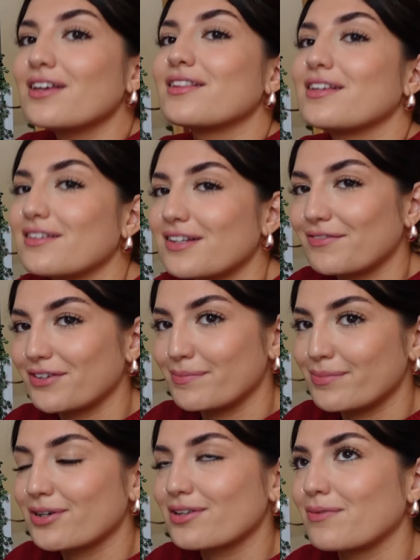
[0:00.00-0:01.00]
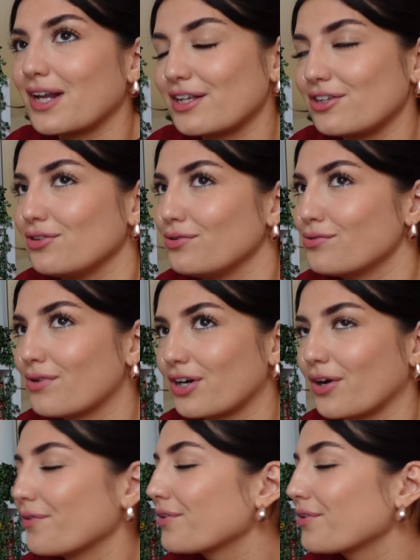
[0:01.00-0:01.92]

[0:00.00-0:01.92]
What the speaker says: these are definitely books for like you are going